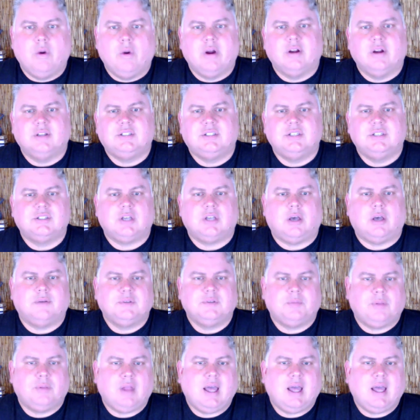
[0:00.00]
it dissolves
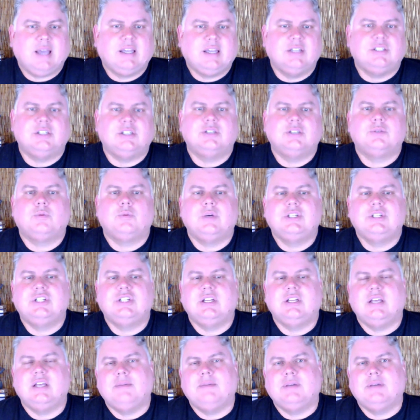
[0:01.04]
blockages which
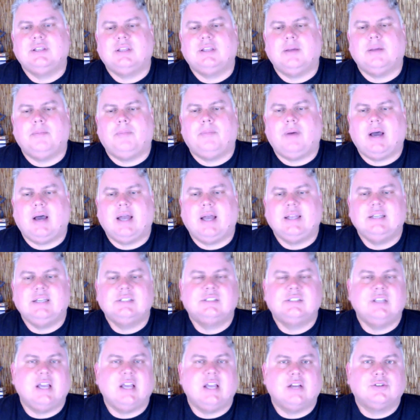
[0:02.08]
inhibit the
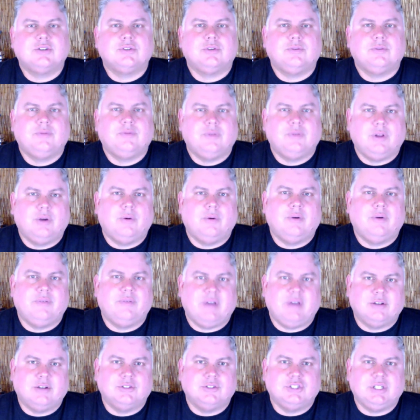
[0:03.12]
body's natural flow of
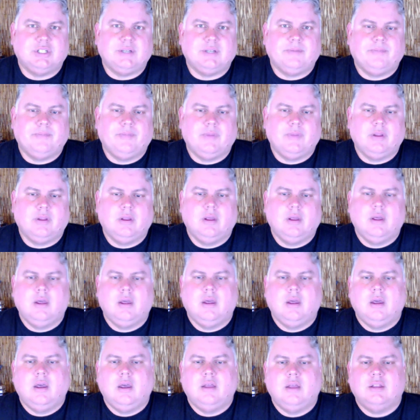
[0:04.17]
energy.
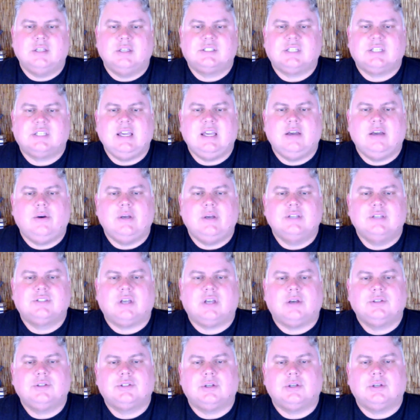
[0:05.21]
The SCIO is
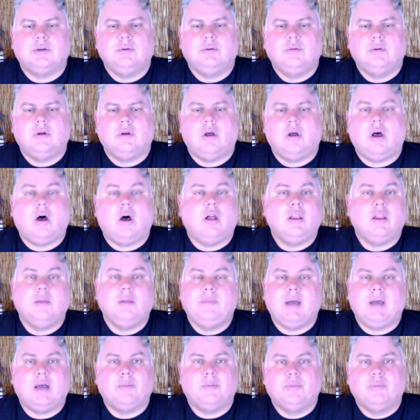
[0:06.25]
also all
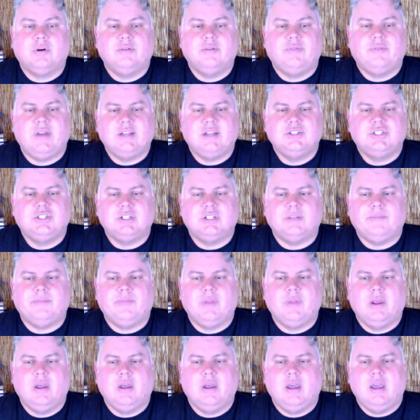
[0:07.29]
about prevention.
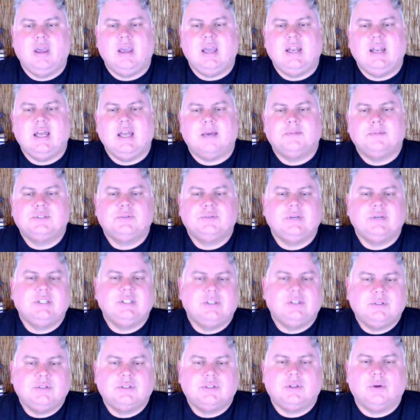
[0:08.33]
It helps
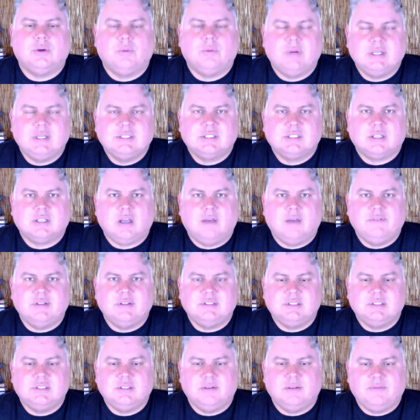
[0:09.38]
reduce the risk of a
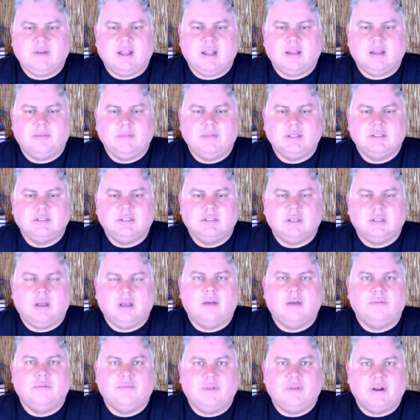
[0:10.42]
development
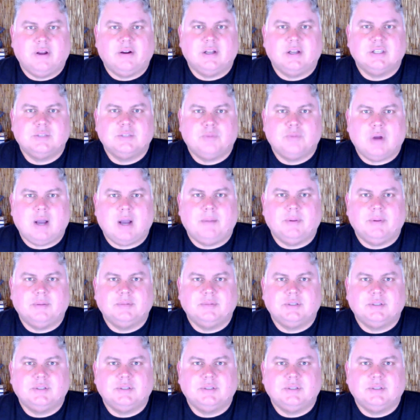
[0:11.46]
of various problems.